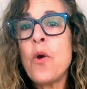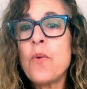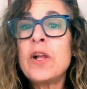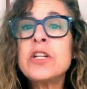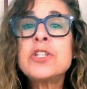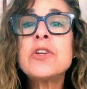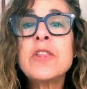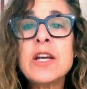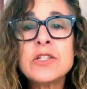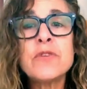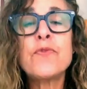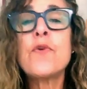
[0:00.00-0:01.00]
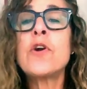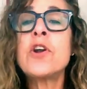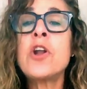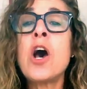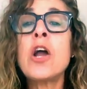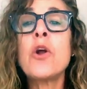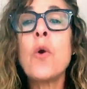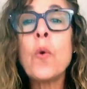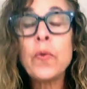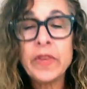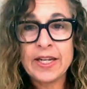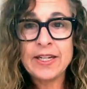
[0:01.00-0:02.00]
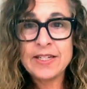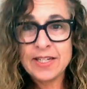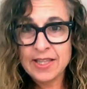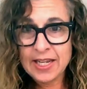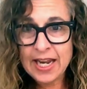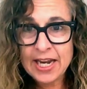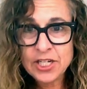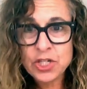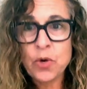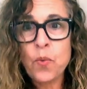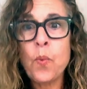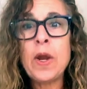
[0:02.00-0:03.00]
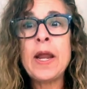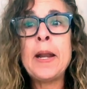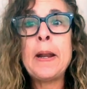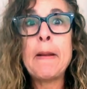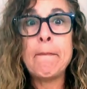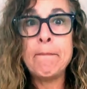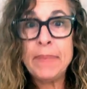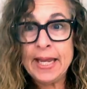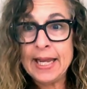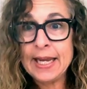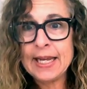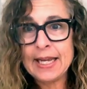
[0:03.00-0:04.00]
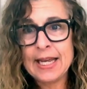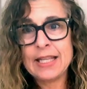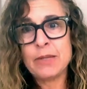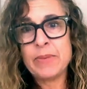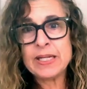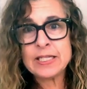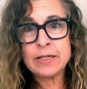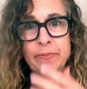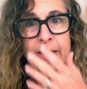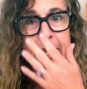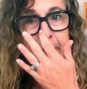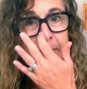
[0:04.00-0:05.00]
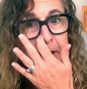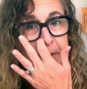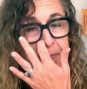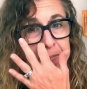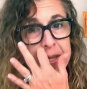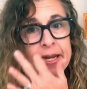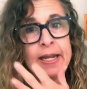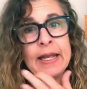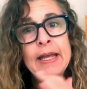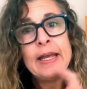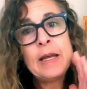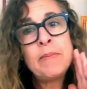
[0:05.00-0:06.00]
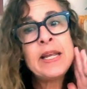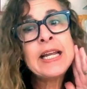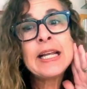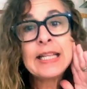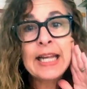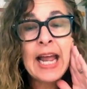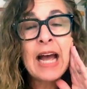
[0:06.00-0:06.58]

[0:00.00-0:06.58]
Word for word: Well, in two thousand four, not only did the geisha win big at the Best of Panama, but immediately